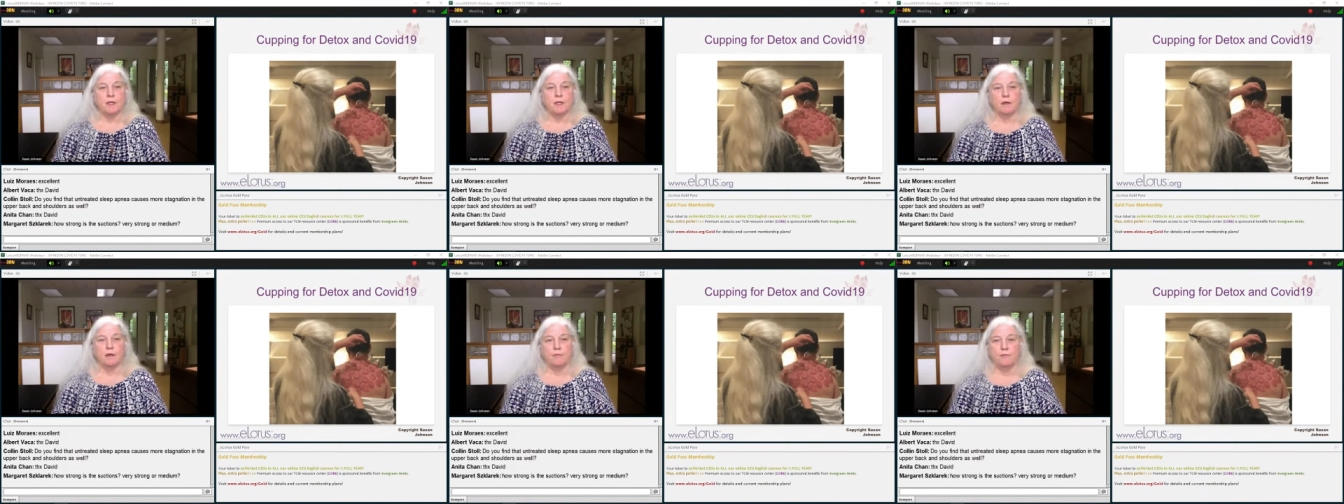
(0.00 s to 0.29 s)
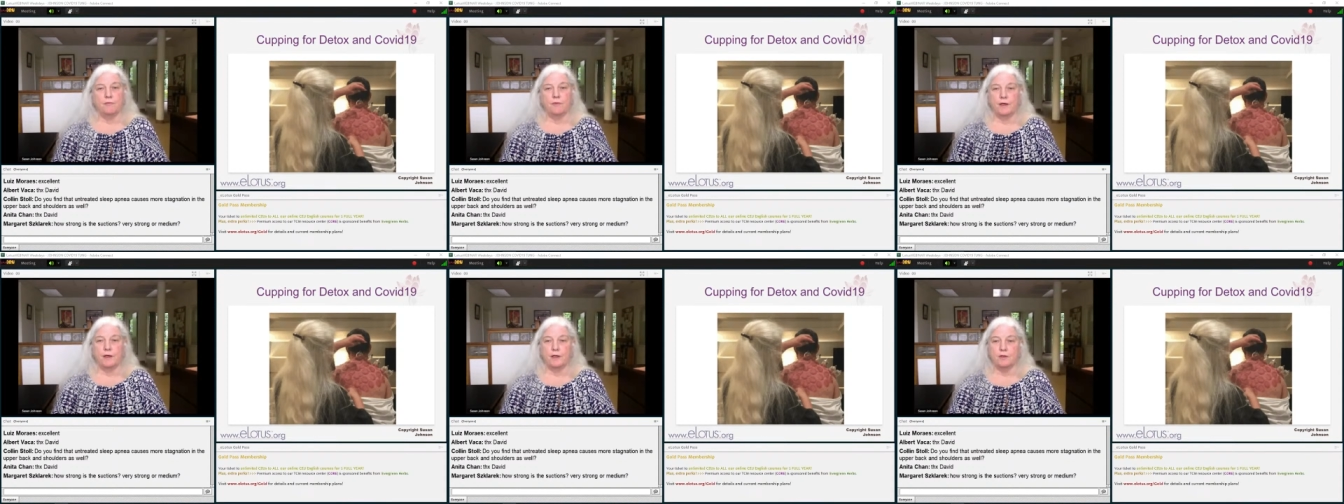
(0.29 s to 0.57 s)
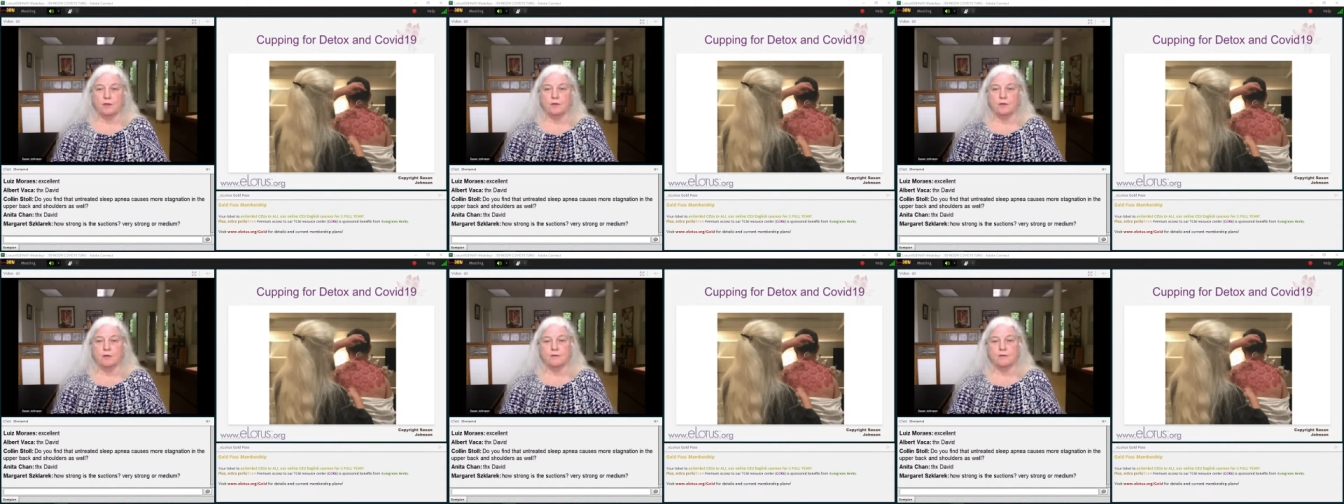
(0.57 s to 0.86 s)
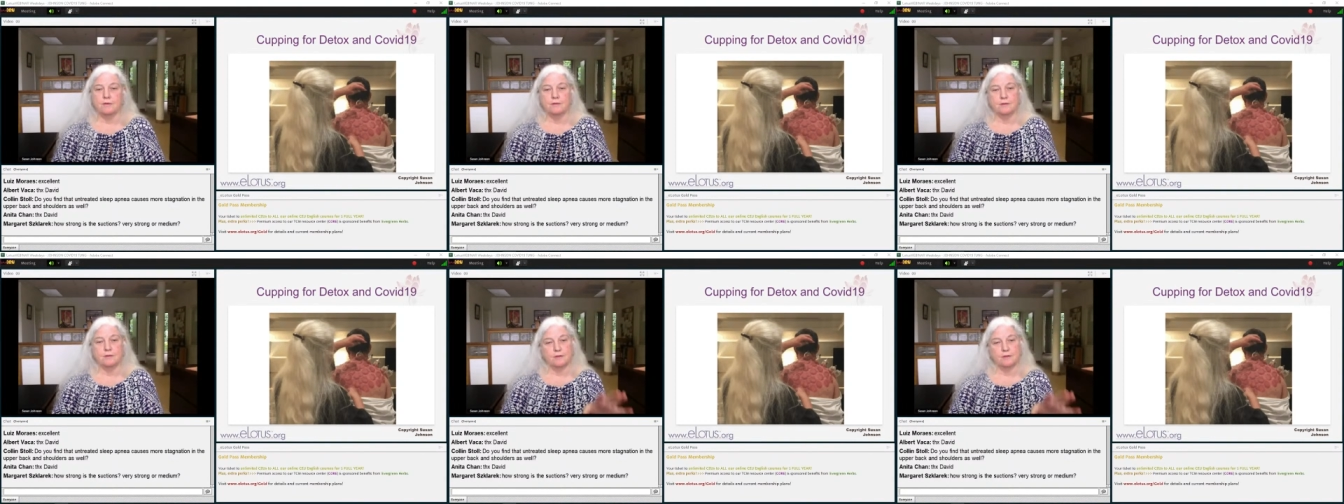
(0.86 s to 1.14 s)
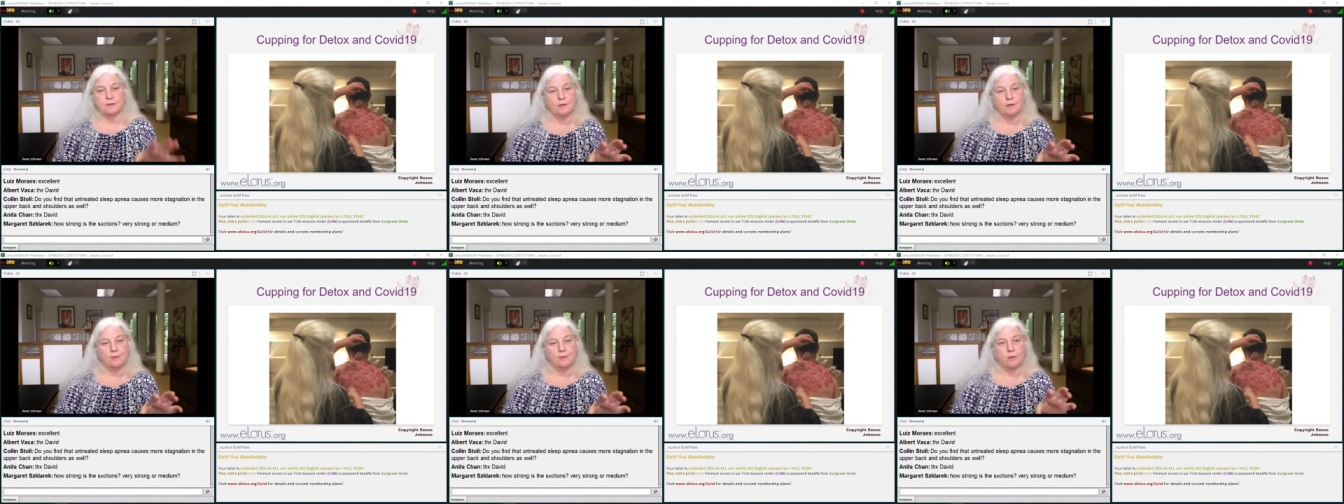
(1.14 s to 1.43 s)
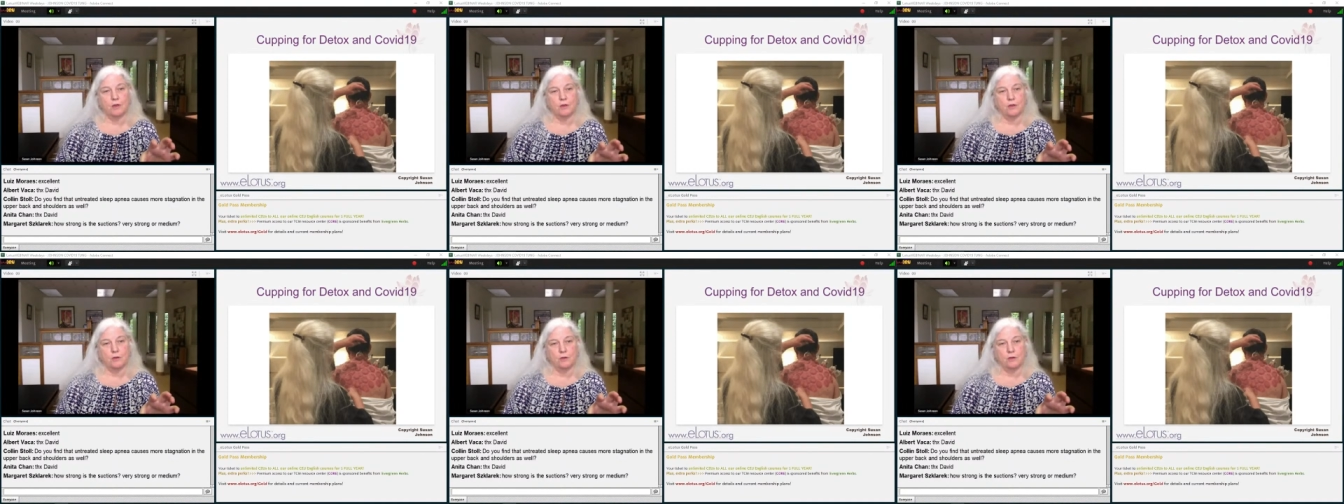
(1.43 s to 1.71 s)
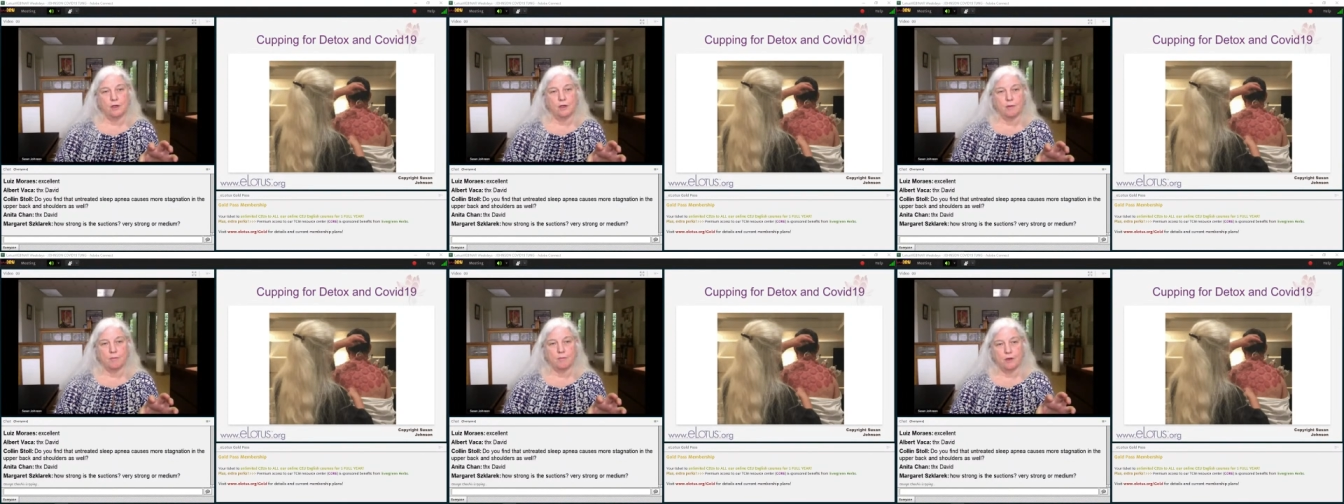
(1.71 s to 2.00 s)
If uh, you can still see where your
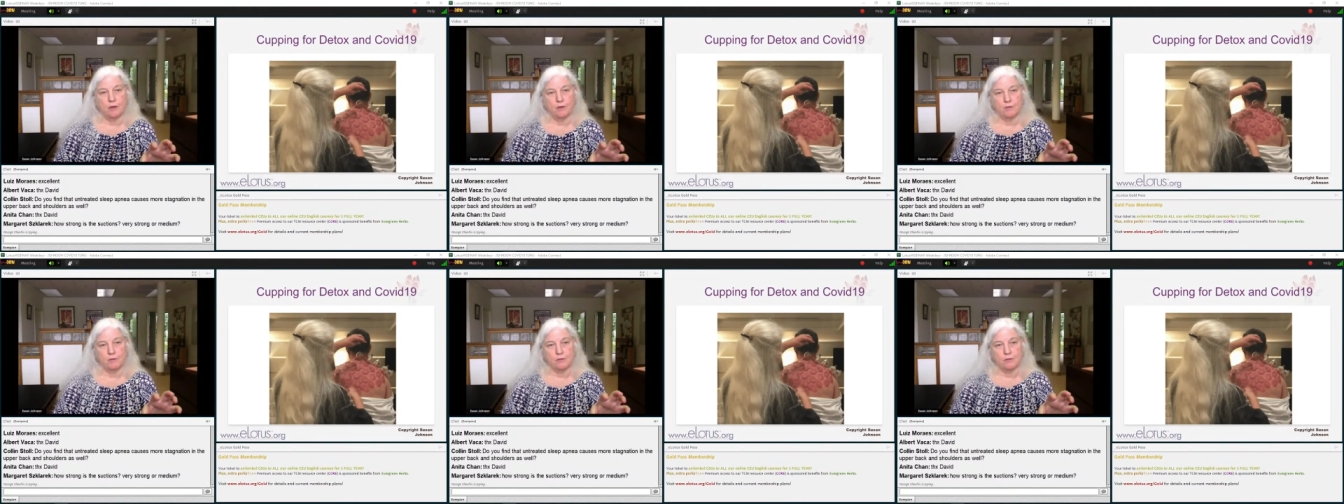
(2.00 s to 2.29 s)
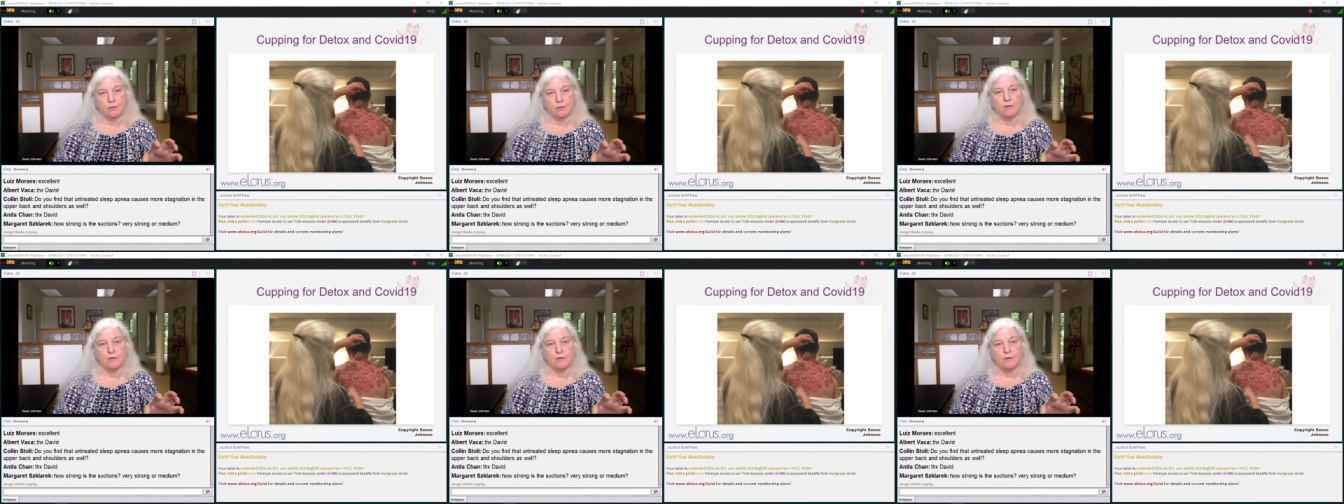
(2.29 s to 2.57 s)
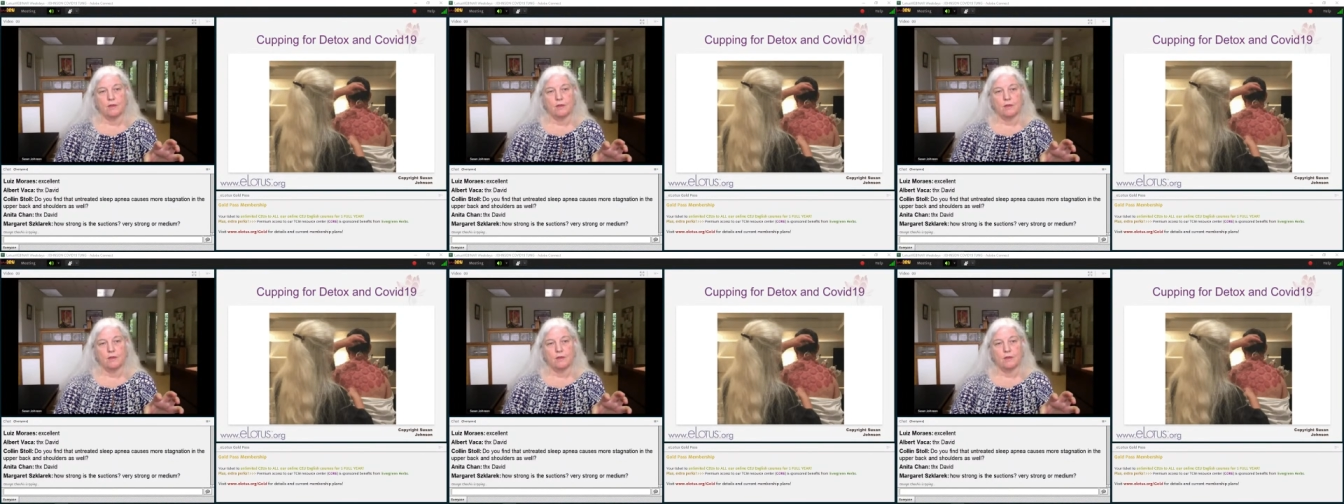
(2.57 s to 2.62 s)
cut marks are,